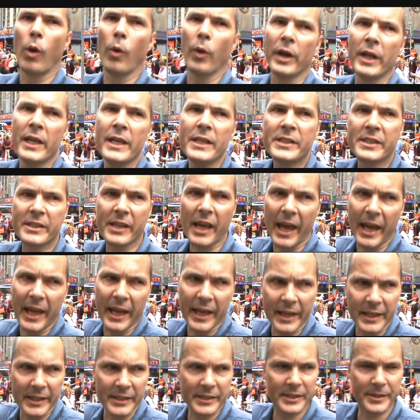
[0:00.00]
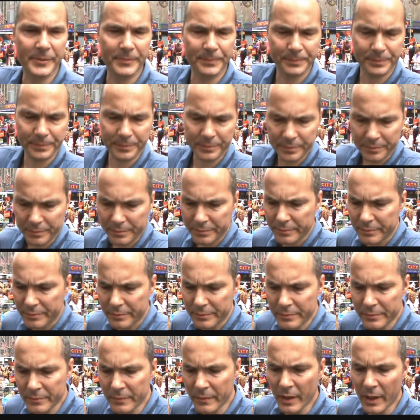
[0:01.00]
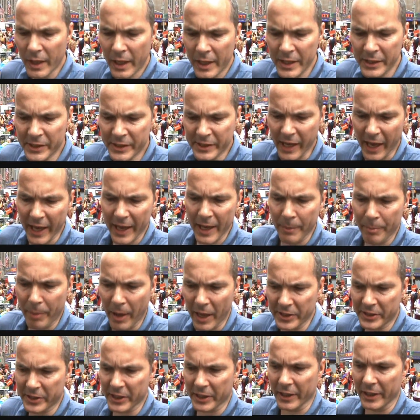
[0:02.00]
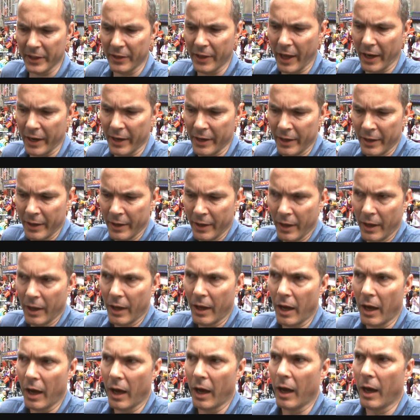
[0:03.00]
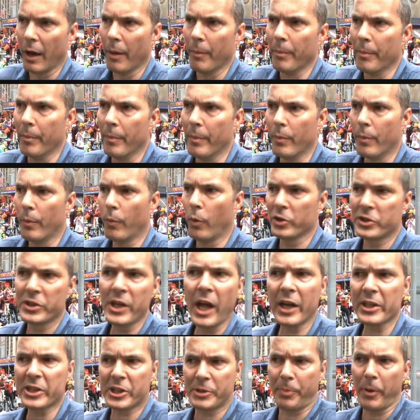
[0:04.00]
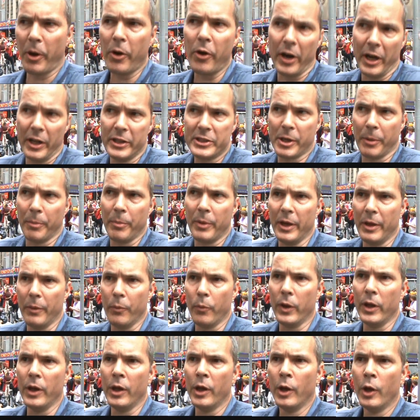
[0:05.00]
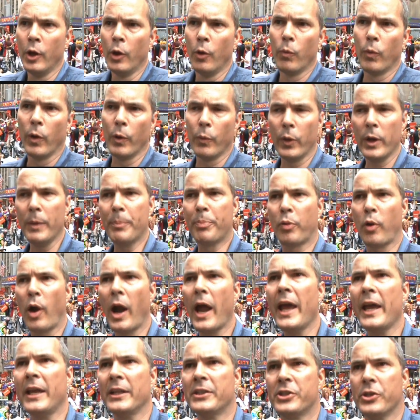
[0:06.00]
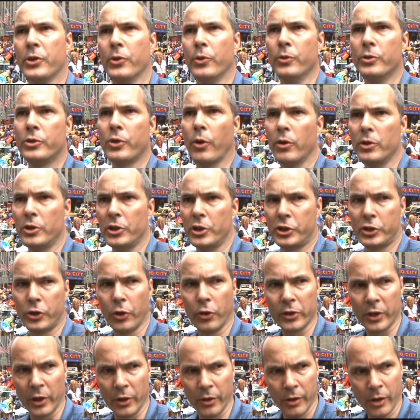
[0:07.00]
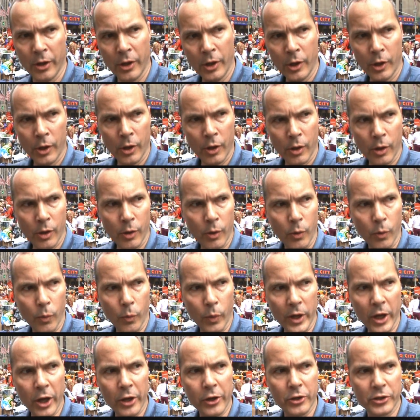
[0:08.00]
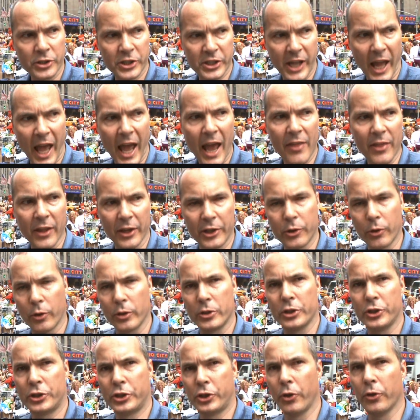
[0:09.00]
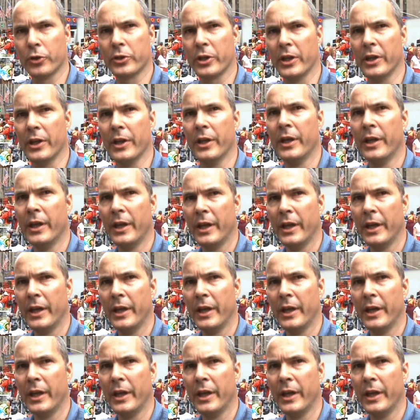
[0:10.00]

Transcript: Well, what he's saying is, he's saying basically that, well, it's not a spirit. When we pray to Dorje Shugden, we understand that Dorje Shugden